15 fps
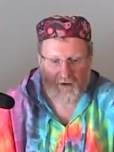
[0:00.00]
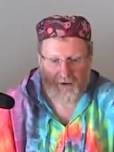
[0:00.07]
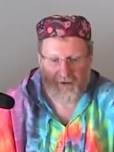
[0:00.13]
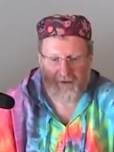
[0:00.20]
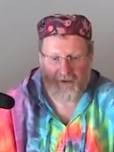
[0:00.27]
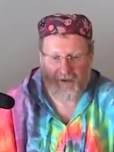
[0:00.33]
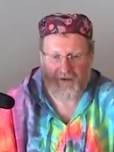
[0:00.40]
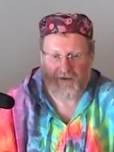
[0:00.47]

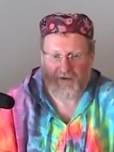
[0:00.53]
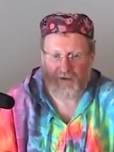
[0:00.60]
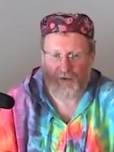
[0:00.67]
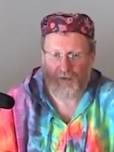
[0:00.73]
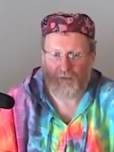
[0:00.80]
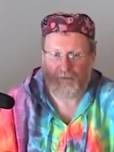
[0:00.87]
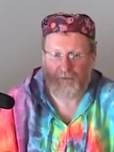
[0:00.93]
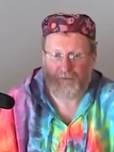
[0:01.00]
And
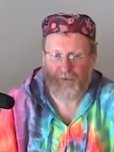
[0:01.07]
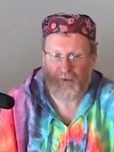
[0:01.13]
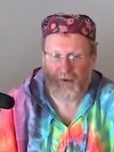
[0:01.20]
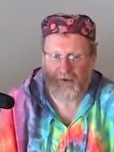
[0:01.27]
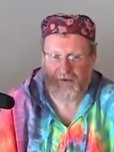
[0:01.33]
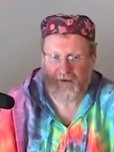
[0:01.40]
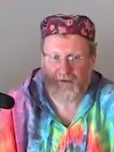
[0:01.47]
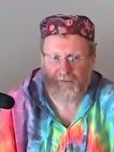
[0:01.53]
so
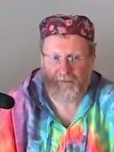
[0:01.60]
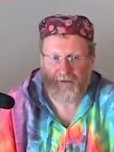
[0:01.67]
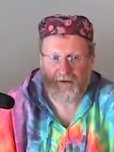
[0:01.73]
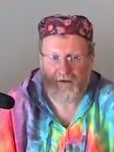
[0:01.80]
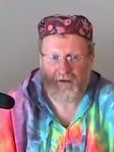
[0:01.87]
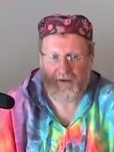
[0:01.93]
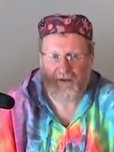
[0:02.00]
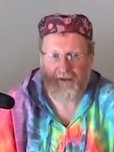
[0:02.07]
contact
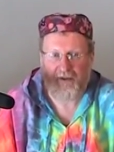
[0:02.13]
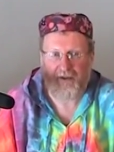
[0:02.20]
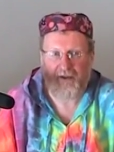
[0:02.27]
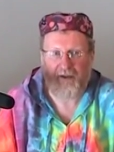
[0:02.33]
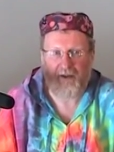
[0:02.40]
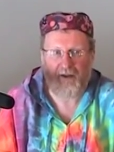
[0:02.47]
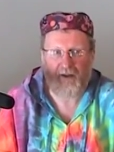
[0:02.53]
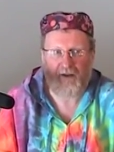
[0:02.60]
me
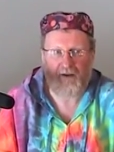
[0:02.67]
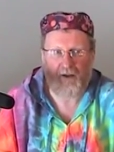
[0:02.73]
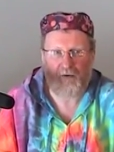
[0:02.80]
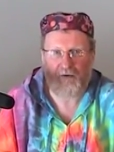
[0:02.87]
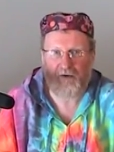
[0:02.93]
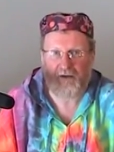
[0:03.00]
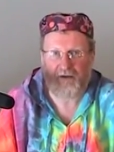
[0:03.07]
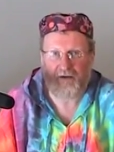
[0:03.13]
and I'll